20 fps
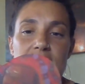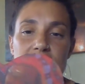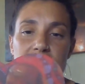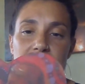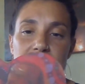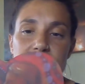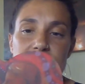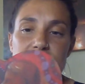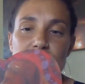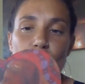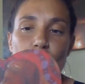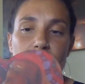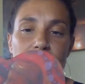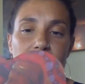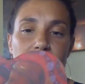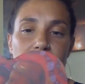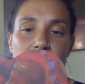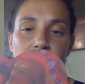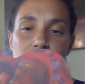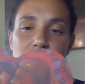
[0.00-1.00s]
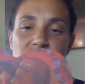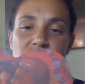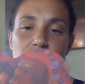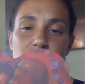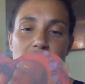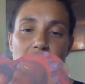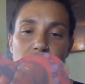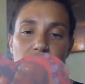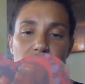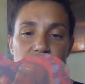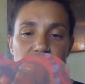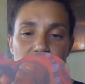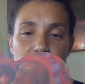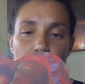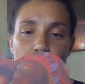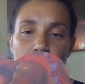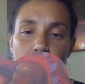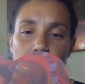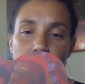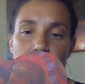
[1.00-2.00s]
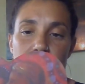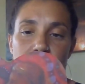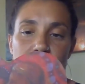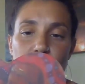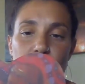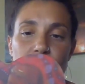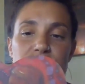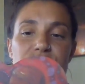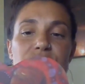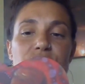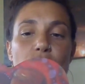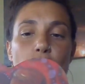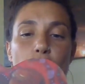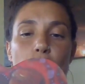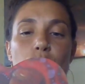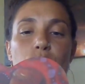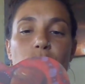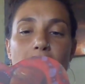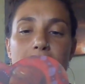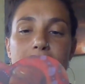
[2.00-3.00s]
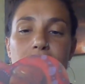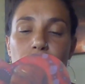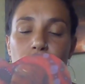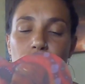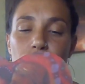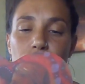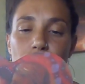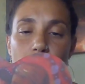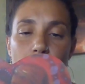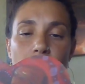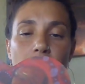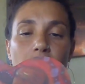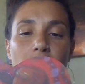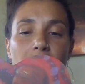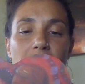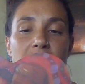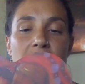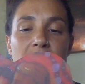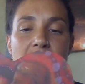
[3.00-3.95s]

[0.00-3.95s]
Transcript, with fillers: is when it comes to matters of the heart, there is no right or wrong.